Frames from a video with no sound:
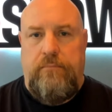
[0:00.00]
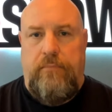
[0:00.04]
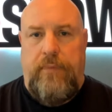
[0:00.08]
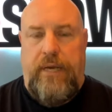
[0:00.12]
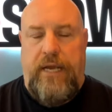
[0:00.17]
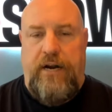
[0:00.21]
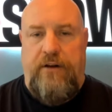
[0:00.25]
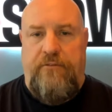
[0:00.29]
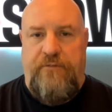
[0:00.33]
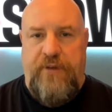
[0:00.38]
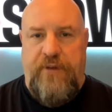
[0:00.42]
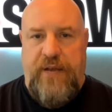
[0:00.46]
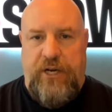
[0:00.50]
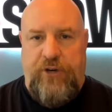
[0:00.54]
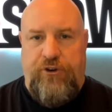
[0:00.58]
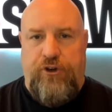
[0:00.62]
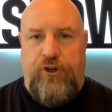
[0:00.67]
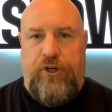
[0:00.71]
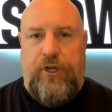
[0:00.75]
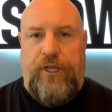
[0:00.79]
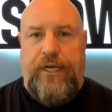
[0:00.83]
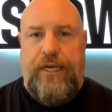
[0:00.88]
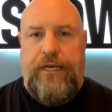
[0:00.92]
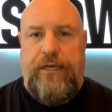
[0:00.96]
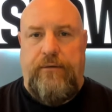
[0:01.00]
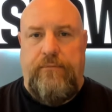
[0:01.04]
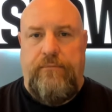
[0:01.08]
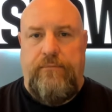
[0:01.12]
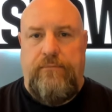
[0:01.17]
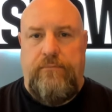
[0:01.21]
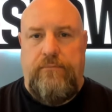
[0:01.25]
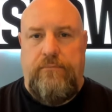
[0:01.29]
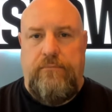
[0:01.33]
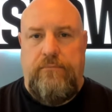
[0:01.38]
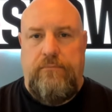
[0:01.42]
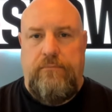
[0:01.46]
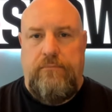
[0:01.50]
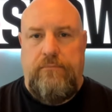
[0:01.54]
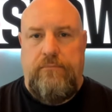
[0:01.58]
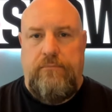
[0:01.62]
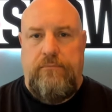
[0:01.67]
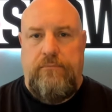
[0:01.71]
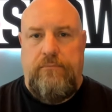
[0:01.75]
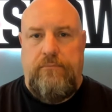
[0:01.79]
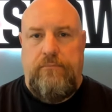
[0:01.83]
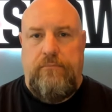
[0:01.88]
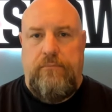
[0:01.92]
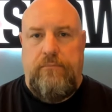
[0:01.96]
And eventually,
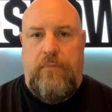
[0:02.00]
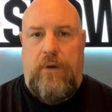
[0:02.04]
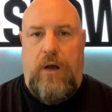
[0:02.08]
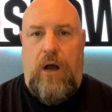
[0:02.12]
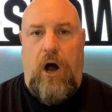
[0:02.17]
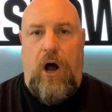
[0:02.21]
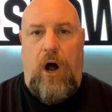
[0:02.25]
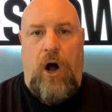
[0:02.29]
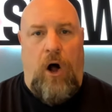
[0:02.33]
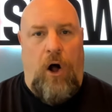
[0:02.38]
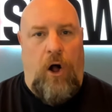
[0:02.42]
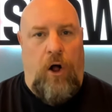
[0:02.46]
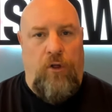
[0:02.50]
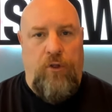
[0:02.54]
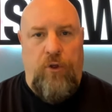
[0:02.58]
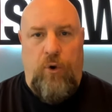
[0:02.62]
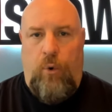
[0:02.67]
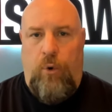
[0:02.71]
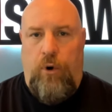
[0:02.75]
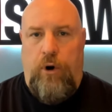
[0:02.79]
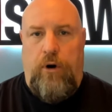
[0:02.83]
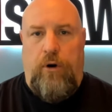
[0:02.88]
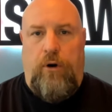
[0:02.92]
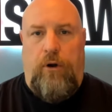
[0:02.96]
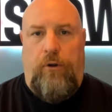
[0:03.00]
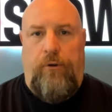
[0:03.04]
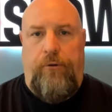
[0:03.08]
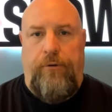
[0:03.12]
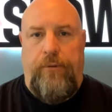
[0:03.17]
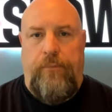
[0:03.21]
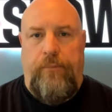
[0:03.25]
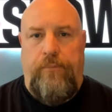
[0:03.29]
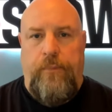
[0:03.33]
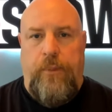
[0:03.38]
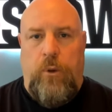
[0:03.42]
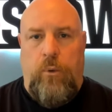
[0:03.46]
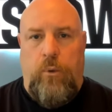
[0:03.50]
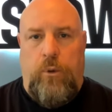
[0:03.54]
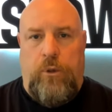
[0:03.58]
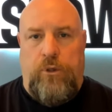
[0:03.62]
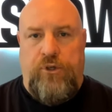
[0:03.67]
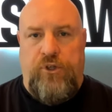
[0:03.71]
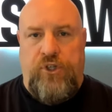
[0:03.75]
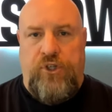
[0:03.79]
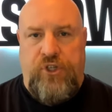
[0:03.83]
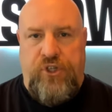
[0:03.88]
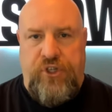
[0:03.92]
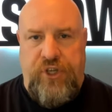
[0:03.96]
all the world will
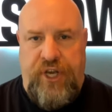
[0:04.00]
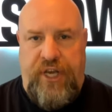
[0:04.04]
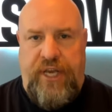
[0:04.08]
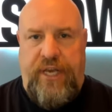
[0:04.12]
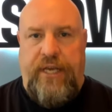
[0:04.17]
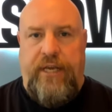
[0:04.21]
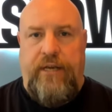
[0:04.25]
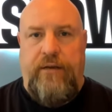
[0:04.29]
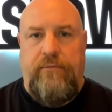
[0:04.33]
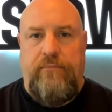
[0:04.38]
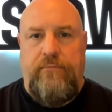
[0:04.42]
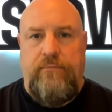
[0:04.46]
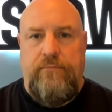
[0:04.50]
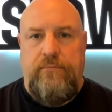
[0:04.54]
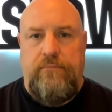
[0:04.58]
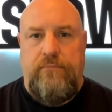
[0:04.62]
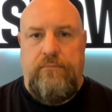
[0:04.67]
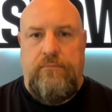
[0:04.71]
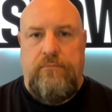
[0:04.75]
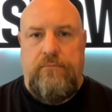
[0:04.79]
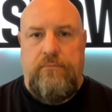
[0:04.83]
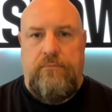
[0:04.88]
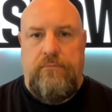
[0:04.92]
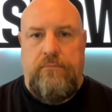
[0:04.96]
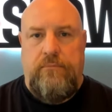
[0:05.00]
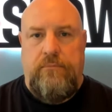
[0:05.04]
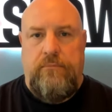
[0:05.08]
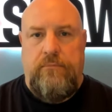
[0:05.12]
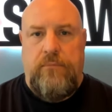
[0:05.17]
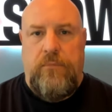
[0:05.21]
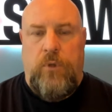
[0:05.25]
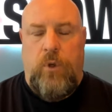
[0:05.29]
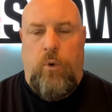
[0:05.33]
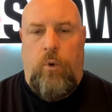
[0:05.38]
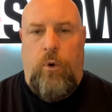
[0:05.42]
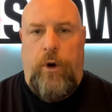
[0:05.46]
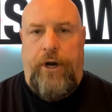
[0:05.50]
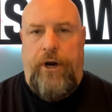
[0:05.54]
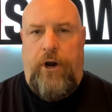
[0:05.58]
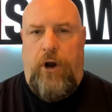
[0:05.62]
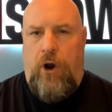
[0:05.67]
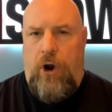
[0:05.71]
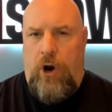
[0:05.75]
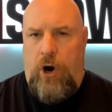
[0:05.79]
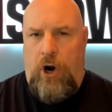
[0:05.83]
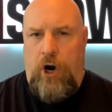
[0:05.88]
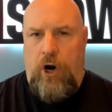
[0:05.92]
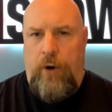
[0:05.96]
see what
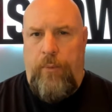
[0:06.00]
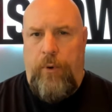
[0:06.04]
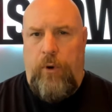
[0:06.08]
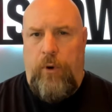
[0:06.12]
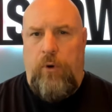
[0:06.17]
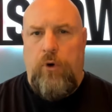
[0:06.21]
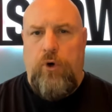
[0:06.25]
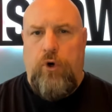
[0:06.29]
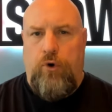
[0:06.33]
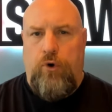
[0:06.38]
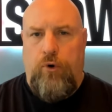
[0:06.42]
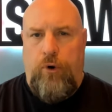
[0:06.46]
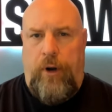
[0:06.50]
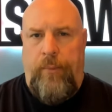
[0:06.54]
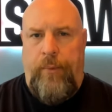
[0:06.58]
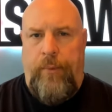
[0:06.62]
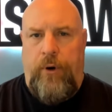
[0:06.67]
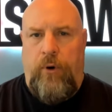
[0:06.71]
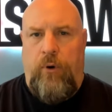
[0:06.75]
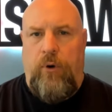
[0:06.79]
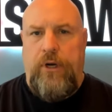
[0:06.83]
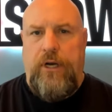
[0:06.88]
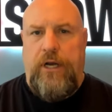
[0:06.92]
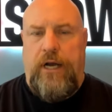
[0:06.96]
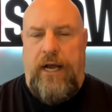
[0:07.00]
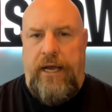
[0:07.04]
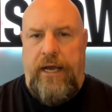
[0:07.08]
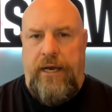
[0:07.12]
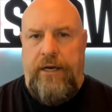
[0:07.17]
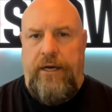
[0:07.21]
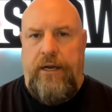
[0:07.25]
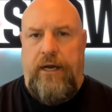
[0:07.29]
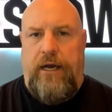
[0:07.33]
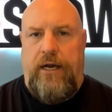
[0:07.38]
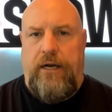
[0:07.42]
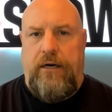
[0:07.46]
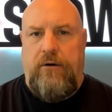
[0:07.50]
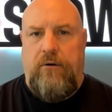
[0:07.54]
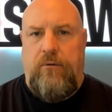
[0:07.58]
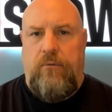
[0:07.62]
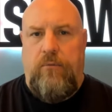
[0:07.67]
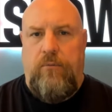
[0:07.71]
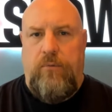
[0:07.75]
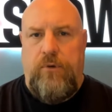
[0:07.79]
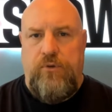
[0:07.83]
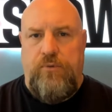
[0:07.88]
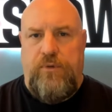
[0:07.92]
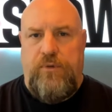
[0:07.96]
horrible criminal conduct
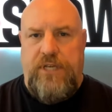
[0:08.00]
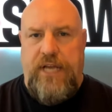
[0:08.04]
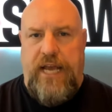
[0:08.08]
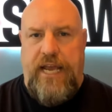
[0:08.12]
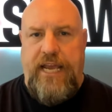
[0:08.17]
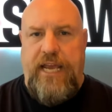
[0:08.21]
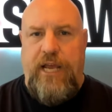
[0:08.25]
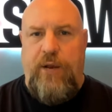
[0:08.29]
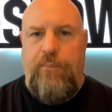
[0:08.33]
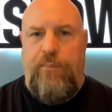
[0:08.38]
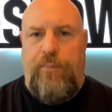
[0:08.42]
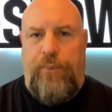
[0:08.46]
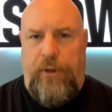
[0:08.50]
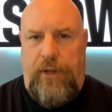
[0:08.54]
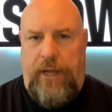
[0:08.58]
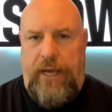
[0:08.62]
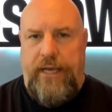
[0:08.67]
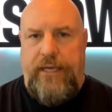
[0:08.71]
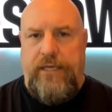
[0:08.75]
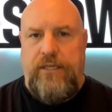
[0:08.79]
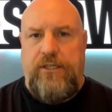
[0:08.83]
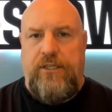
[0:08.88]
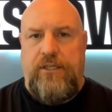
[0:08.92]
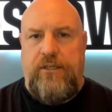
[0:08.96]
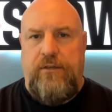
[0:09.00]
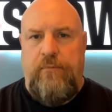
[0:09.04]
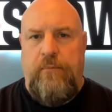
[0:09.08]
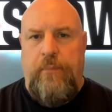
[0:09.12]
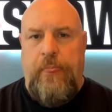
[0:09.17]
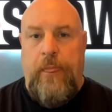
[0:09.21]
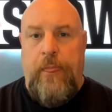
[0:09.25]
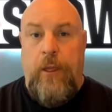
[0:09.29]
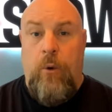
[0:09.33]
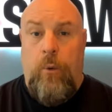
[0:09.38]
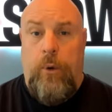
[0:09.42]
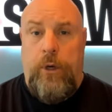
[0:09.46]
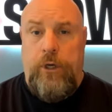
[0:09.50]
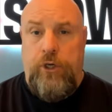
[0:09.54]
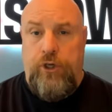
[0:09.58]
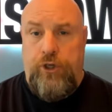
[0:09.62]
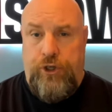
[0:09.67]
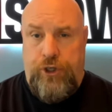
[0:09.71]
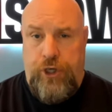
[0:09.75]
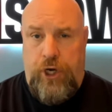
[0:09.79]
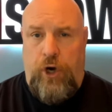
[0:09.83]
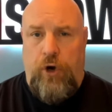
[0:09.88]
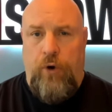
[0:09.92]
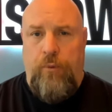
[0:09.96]
was taking place when
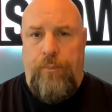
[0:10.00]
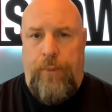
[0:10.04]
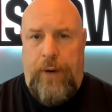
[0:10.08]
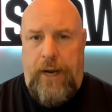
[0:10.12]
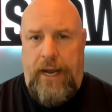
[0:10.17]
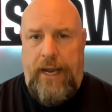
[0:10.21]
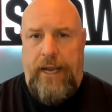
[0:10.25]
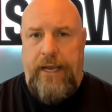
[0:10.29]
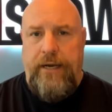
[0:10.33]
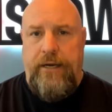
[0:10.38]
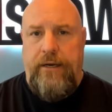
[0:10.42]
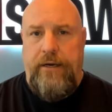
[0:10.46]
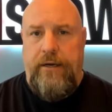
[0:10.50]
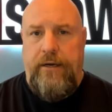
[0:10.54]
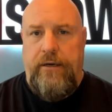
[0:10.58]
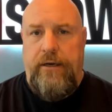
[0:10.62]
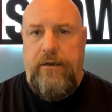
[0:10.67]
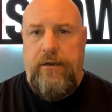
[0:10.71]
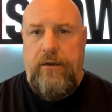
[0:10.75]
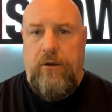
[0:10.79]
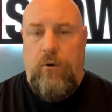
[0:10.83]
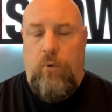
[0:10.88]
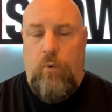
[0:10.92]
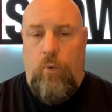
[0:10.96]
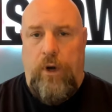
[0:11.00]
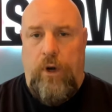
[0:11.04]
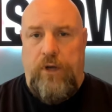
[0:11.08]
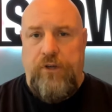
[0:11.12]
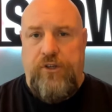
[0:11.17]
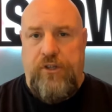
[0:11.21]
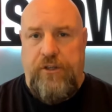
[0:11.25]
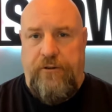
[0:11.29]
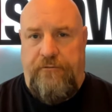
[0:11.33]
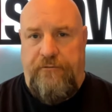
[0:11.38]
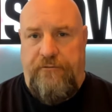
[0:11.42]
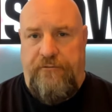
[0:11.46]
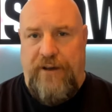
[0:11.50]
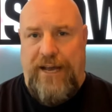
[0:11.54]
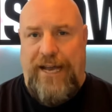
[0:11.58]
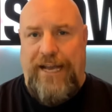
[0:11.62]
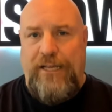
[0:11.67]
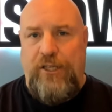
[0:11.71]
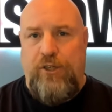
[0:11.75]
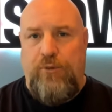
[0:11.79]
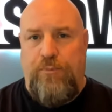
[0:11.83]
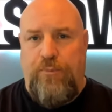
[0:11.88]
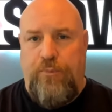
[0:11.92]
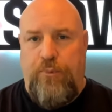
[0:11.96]
Joe Biden was the
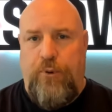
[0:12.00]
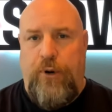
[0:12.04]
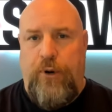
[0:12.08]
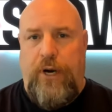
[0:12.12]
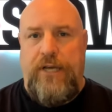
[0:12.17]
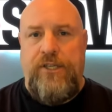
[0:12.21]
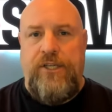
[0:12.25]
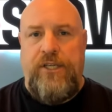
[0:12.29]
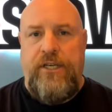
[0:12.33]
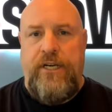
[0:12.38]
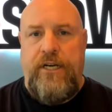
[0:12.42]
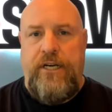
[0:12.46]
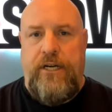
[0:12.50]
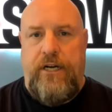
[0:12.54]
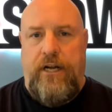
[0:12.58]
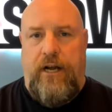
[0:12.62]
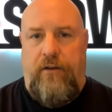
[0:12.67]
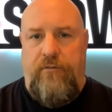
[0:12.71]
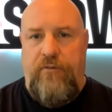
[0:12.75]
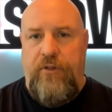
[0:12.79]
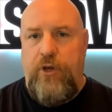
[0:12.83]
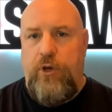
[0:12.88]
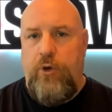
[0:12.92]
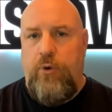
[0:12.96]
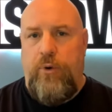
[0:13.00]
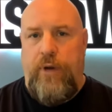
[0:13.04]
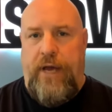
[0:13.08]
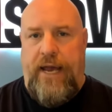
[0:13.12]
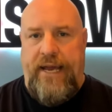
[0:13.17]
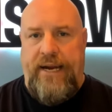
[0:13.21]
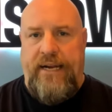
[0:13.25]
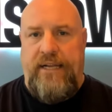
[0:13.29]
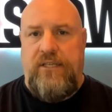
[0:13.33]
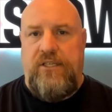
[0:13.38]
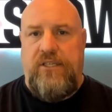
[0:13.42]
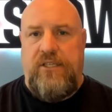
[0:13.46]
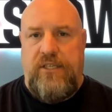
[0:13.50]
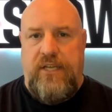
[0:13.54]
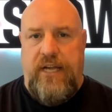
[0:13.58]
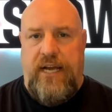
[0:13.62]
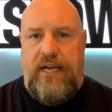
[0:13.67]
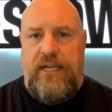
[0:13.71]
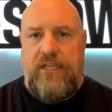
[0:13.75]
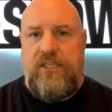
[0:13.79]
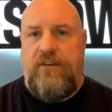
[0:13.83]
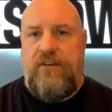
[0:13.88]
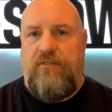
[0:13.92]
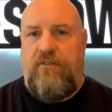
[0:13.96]
vice president of the United
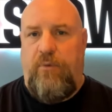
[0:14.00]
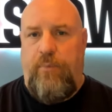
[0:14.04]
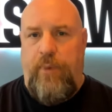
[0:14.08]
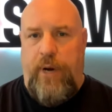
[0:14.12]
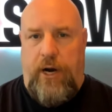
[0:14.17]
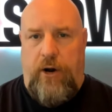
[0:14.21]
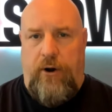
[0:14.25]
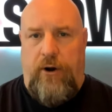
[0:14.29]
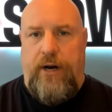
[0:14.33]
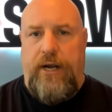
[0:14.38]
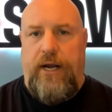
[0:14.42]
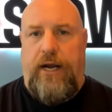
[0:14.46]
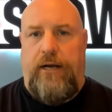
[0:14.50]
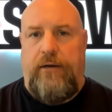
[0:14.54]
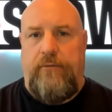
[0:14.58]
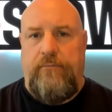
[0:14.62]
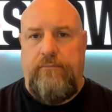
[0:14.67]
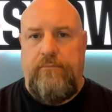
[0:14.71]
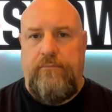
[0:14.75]
States of America